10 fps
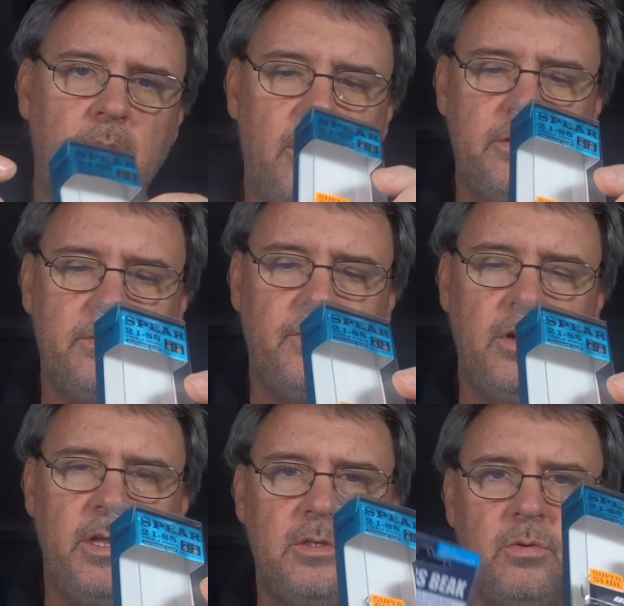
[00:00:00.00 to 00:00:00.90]
I just
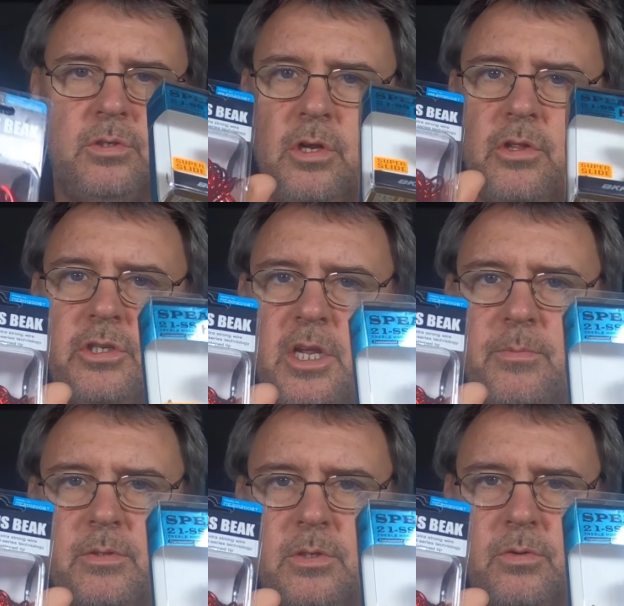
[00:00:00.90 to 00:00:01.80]
find these hooks are not the
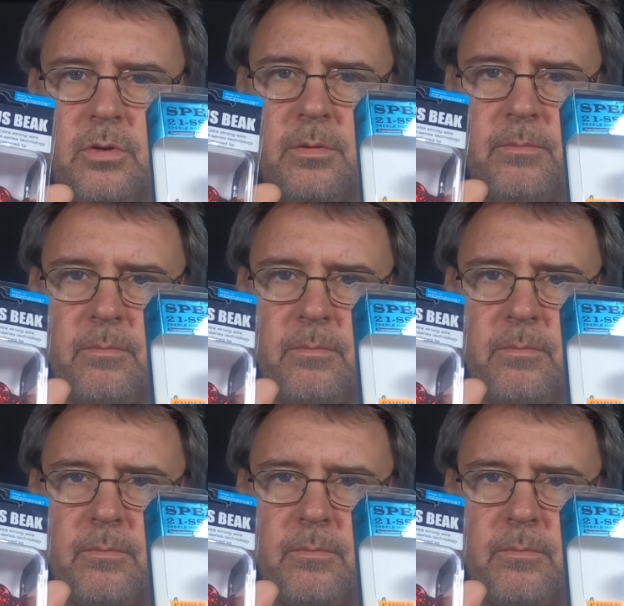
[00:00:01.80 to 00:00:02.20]
cheapest hook,